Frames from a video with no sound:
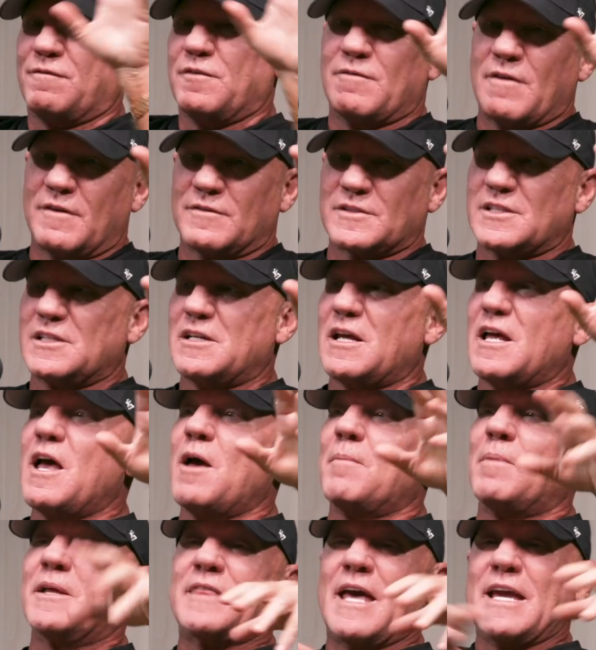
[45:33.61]
you've ever seen it,
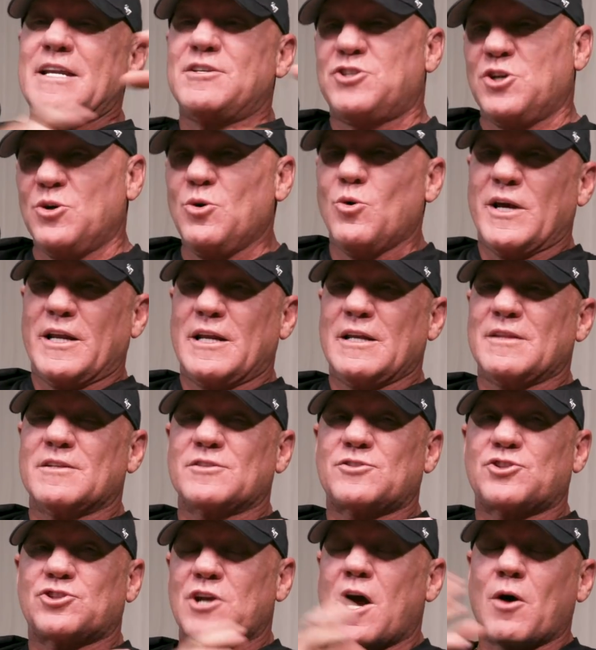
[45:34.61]
but they do it in the
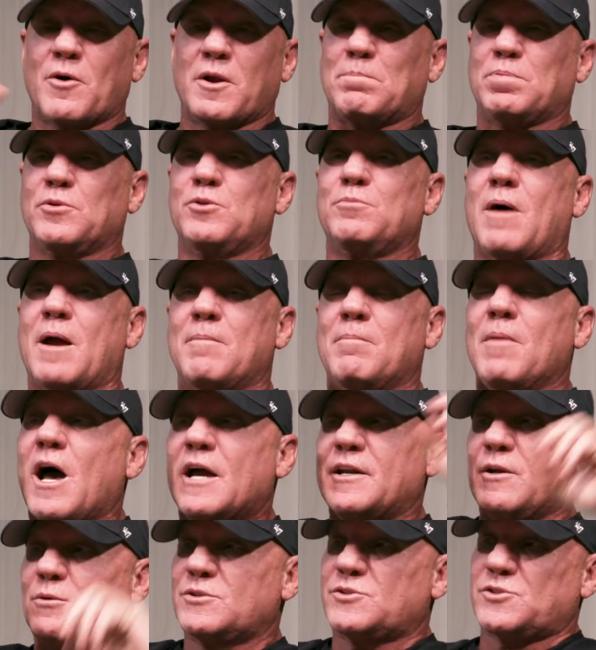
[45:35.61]
show, and it blew my
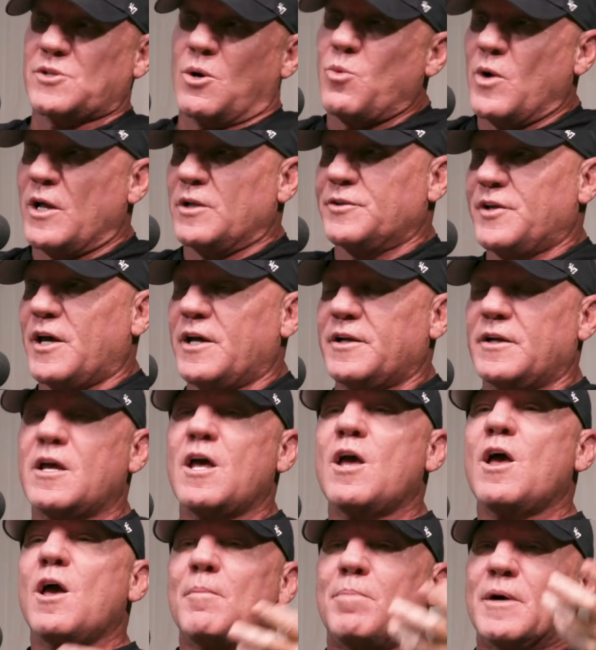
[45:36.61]
mind. It was so well done.
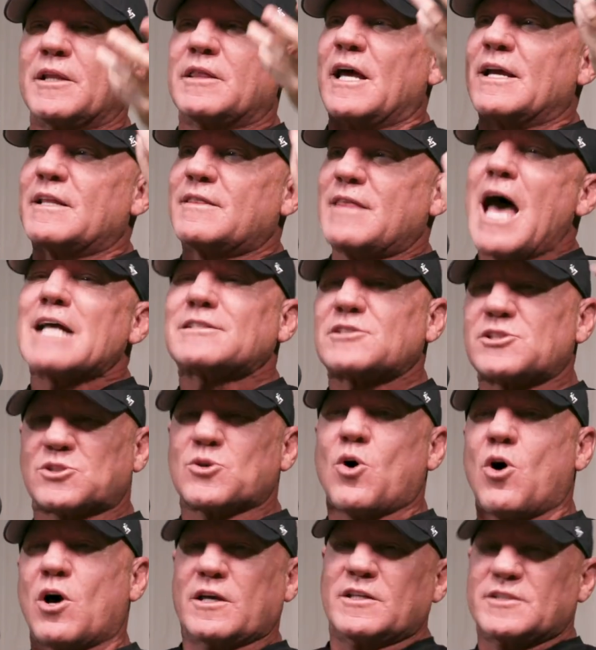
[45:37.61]
But like that
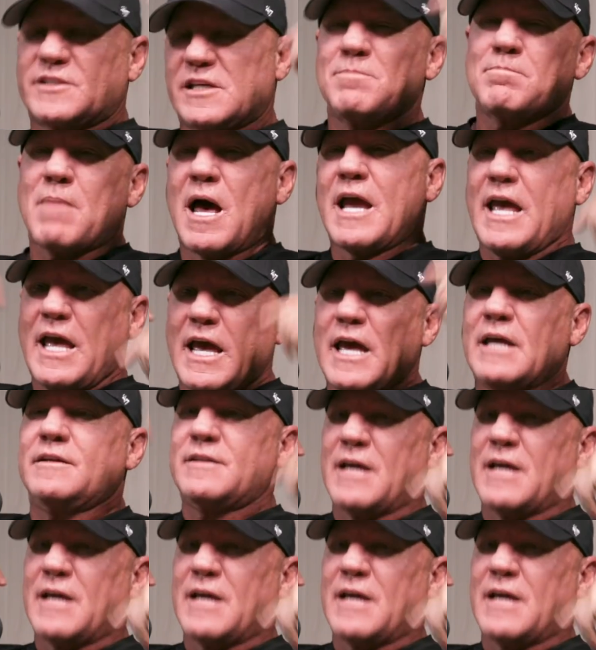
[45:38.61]
song is in my head